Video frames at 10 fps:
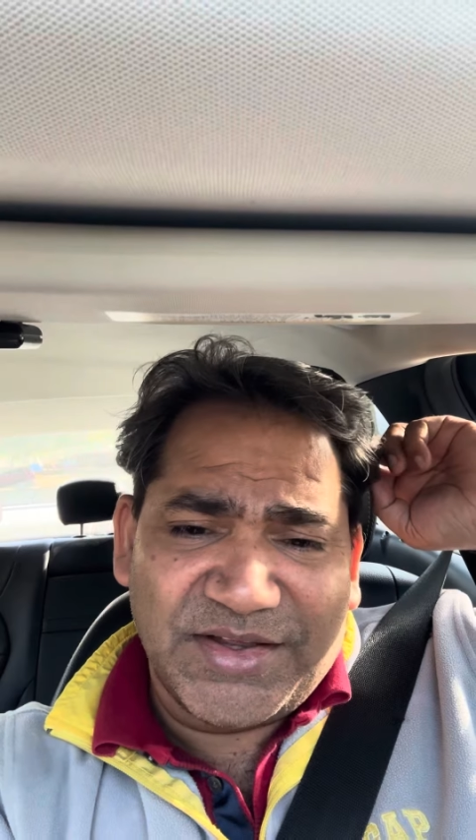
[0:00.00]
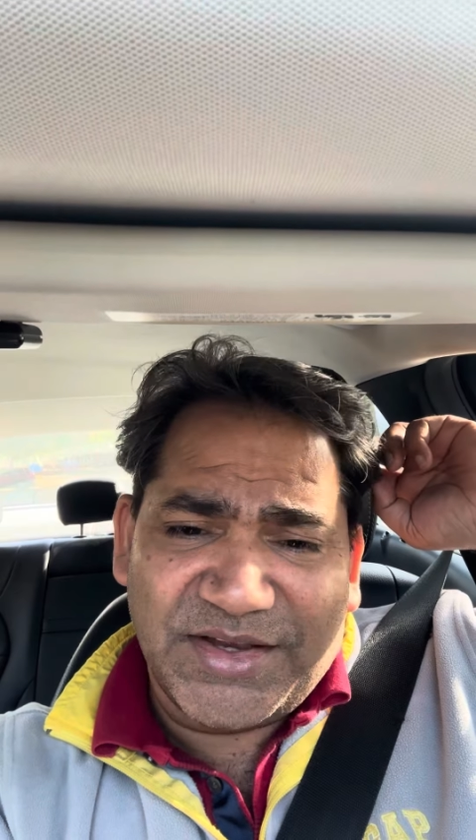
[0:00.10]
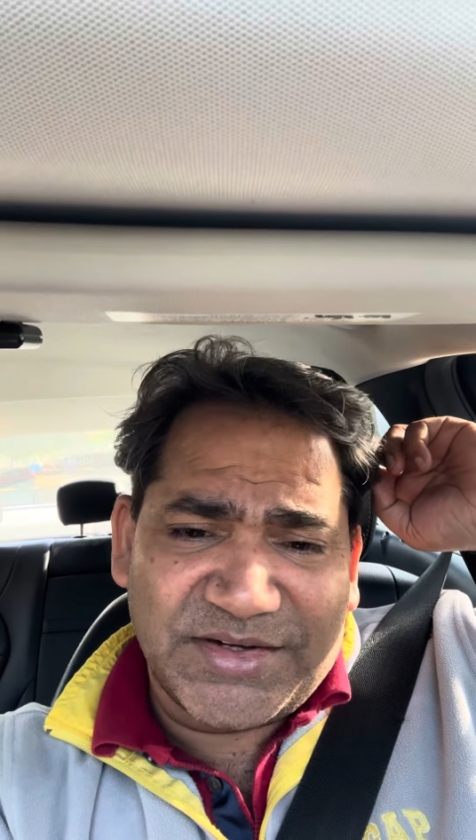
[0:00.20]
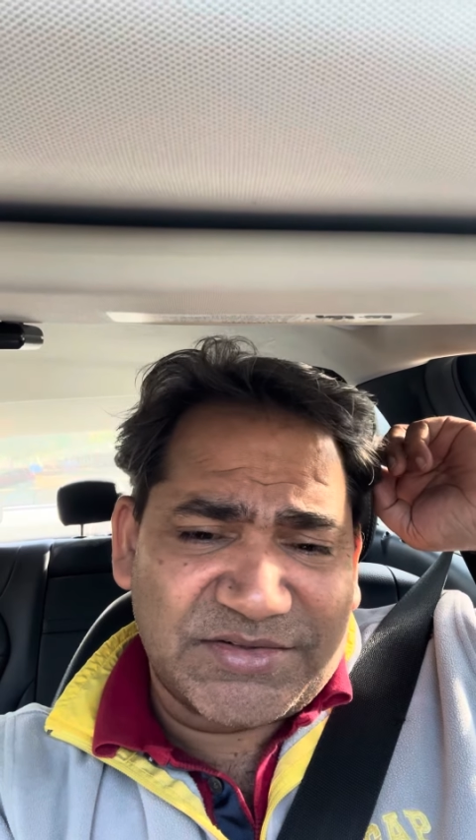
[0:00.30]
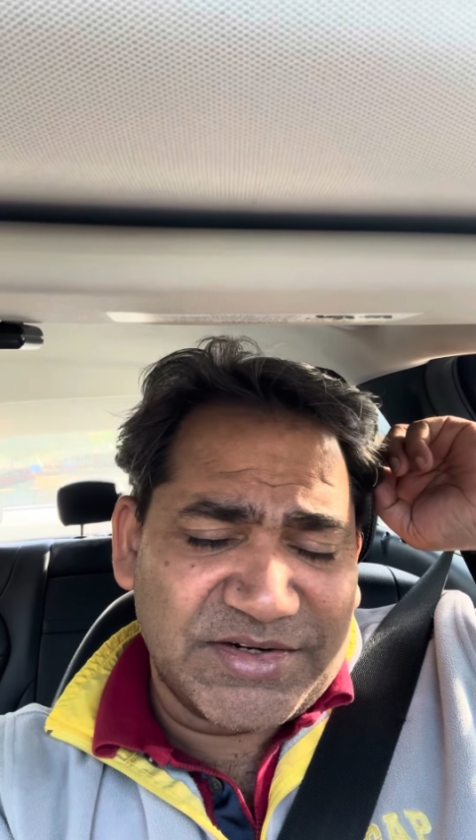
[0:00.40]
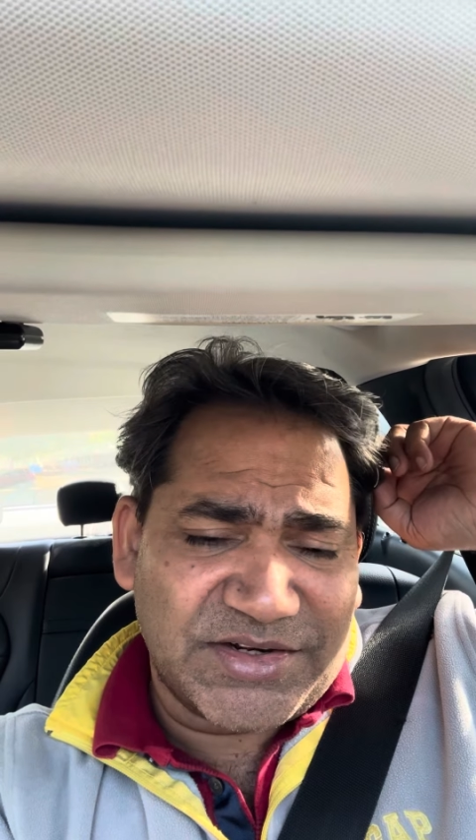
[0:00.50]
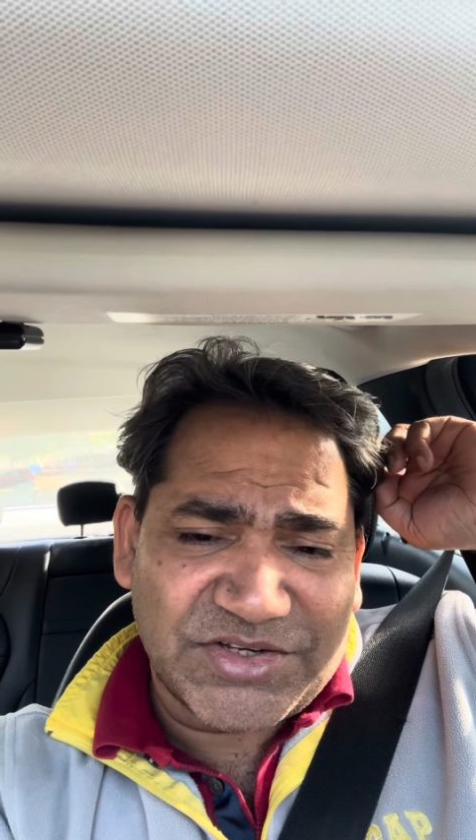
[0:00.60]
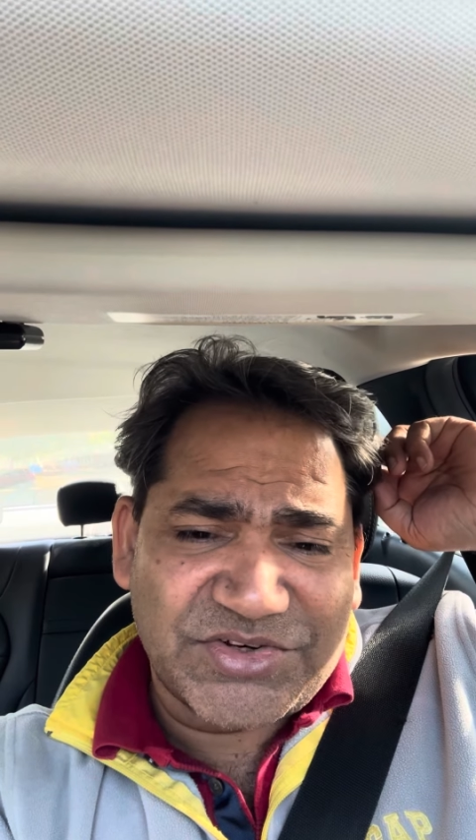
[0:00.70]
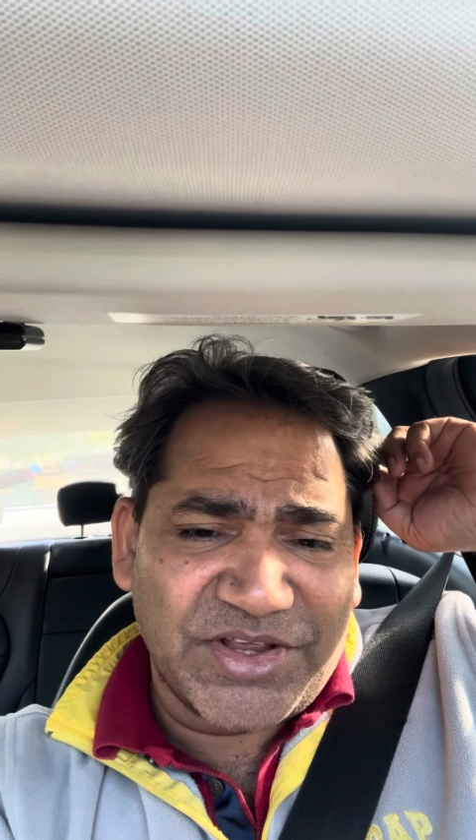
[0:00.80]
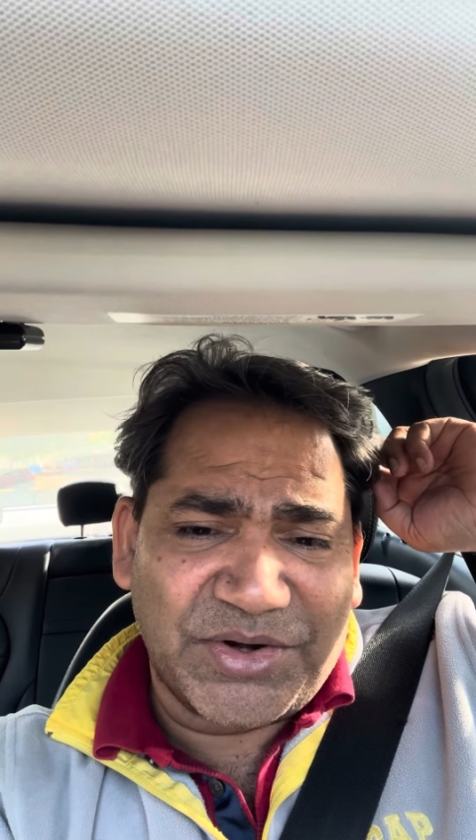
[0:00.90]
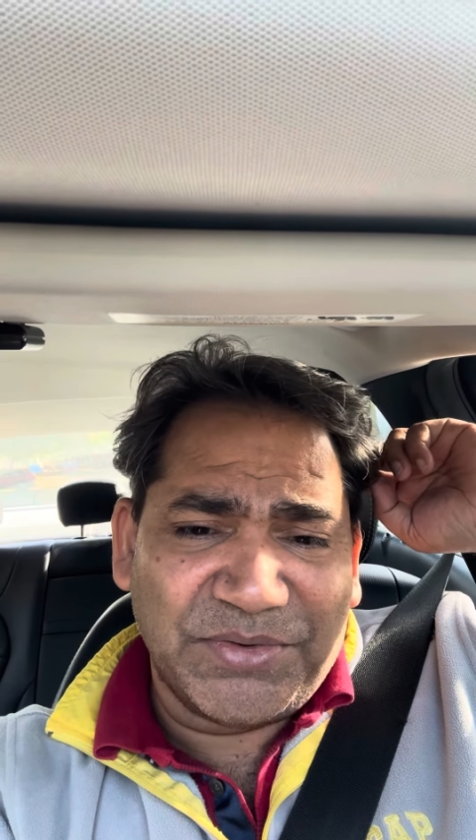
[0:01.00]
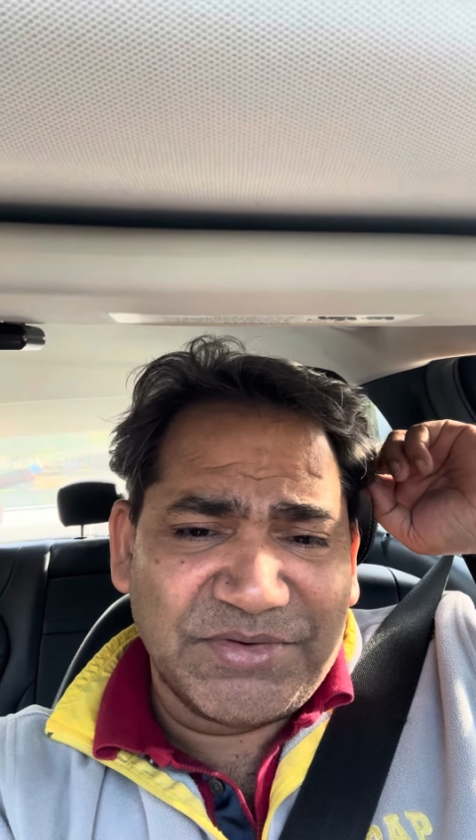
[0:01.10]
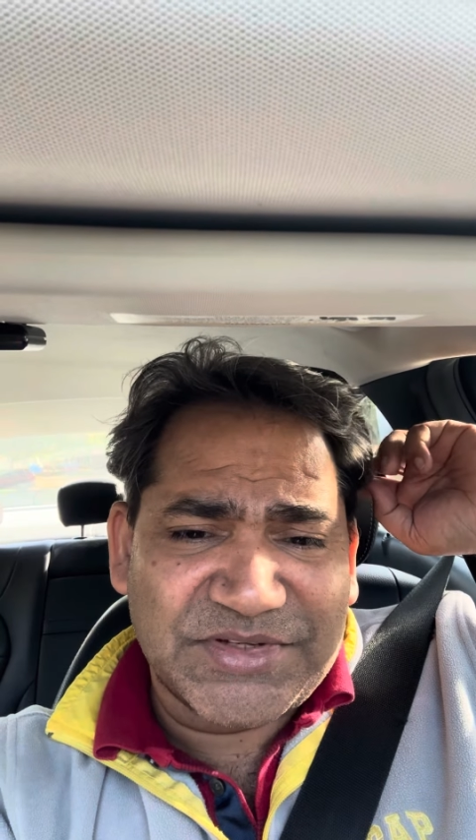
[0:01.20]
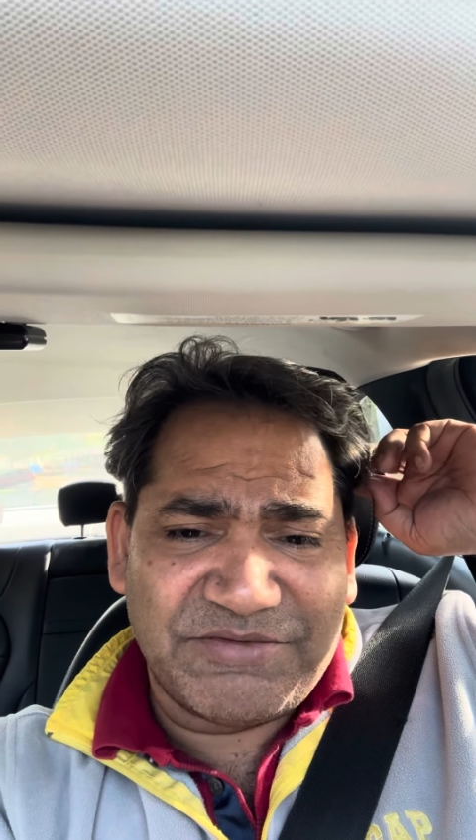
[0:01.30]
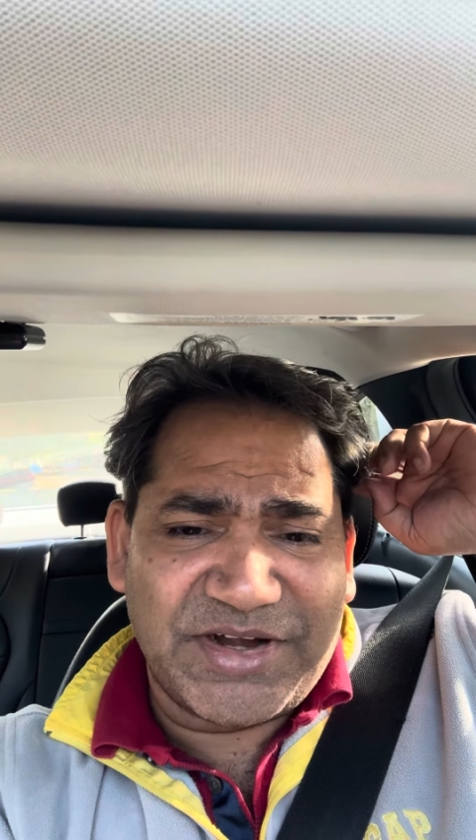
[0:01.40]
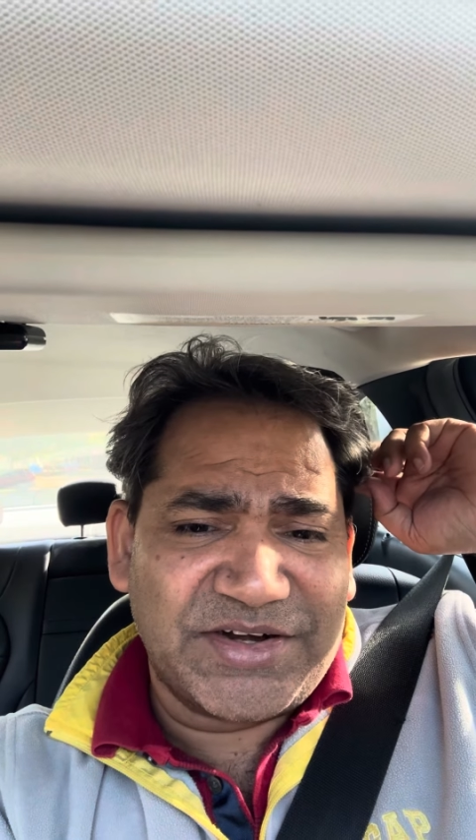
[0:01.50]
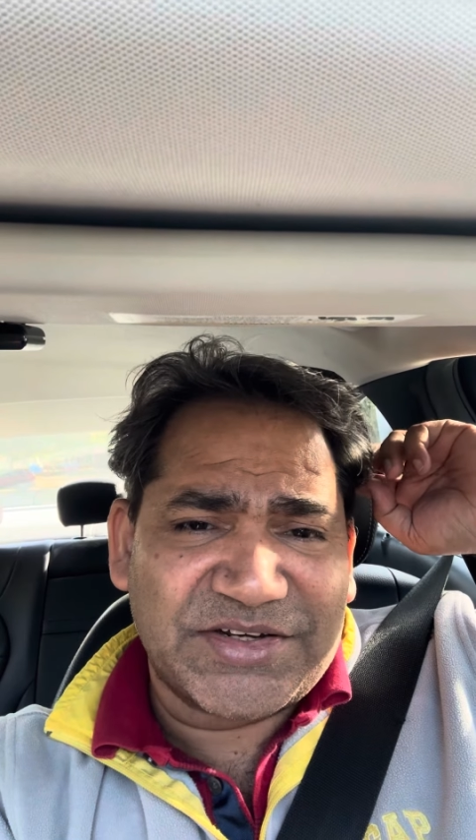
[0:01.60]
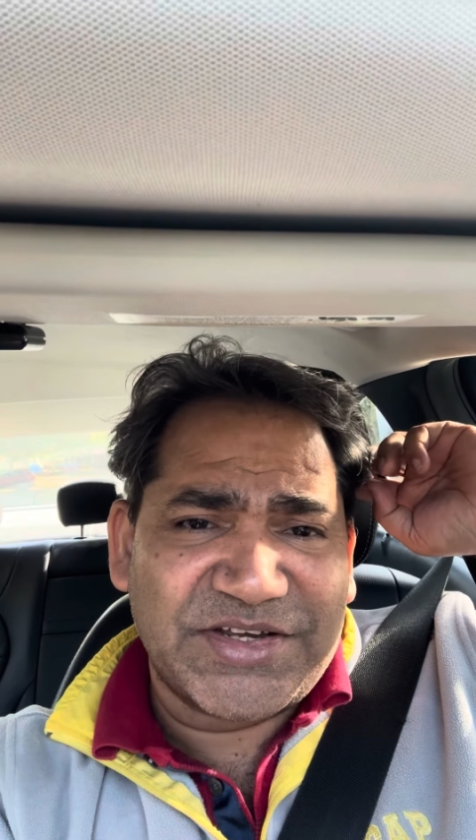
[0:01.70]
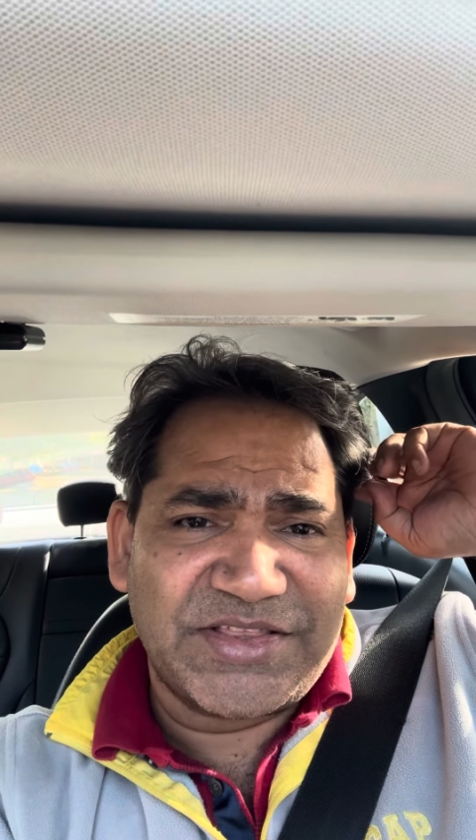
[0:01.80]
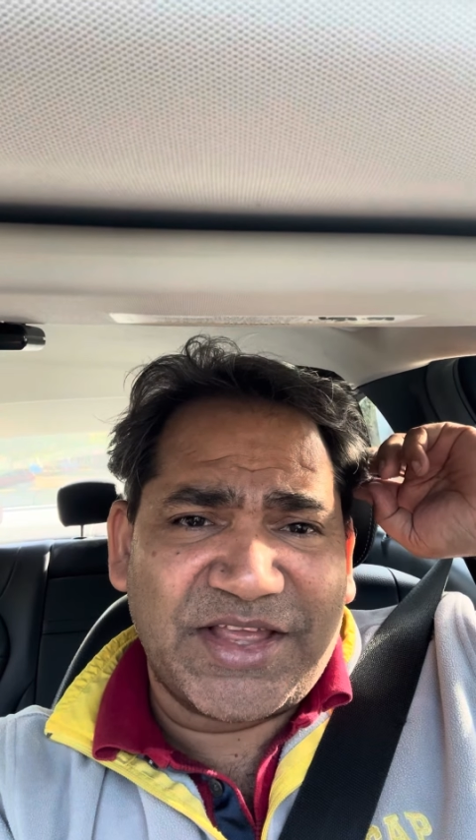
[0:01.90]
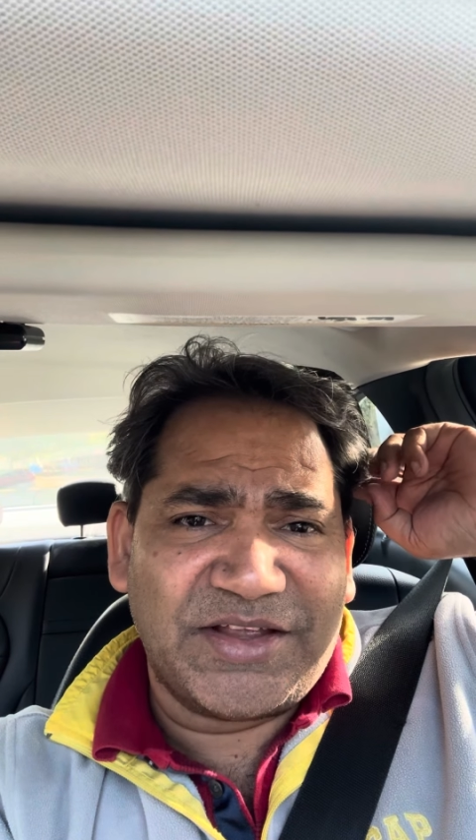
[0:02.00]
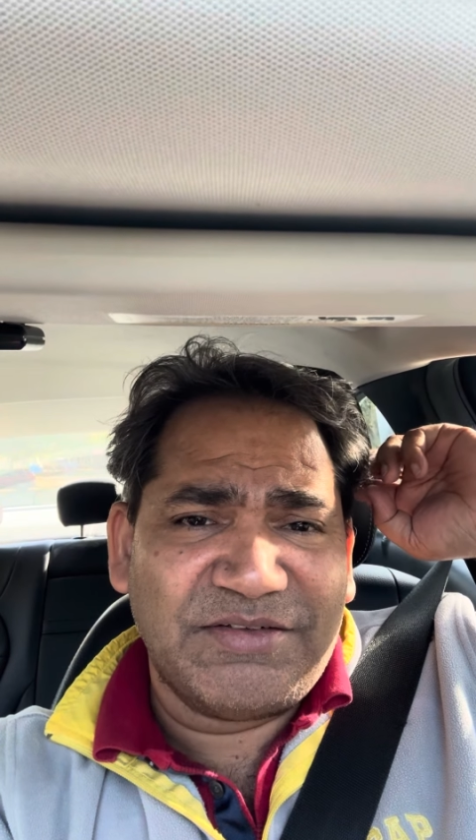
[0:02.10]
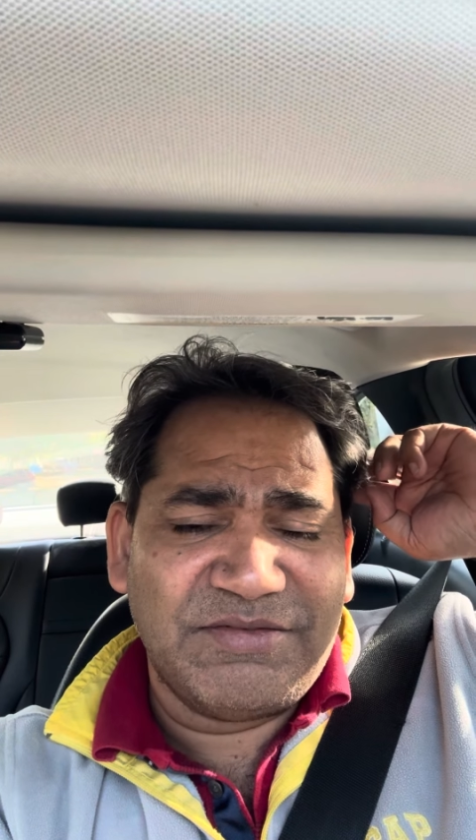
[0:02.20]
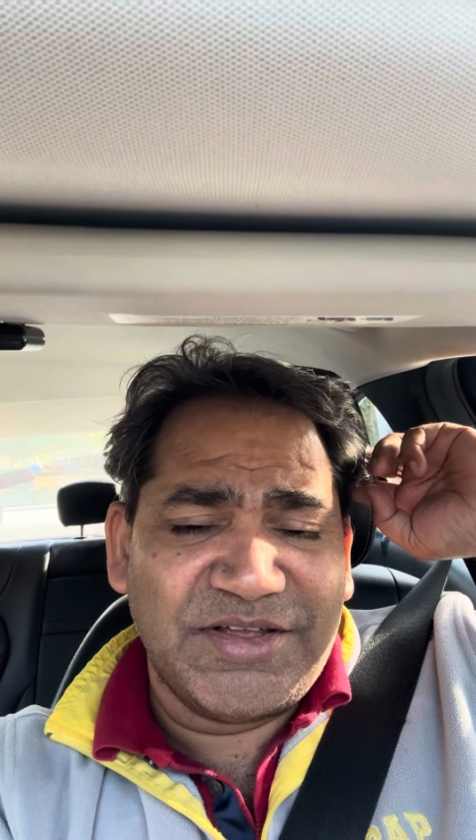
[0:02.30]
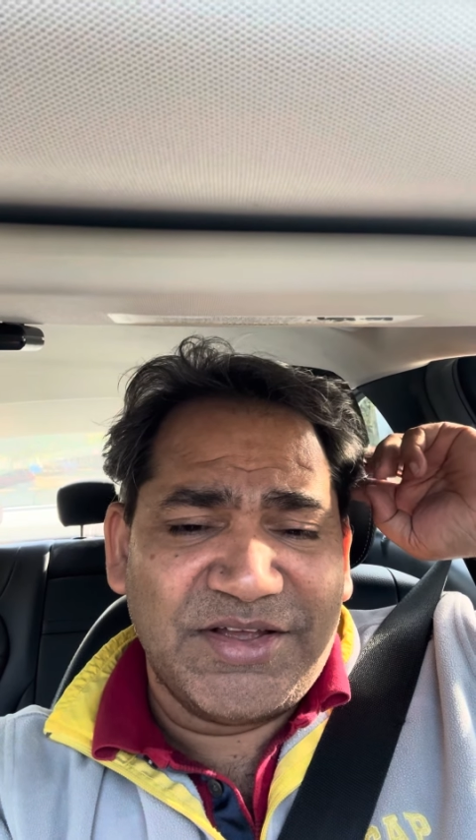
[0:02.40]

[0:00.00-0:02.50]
It's interesting, it's a very interesting thing.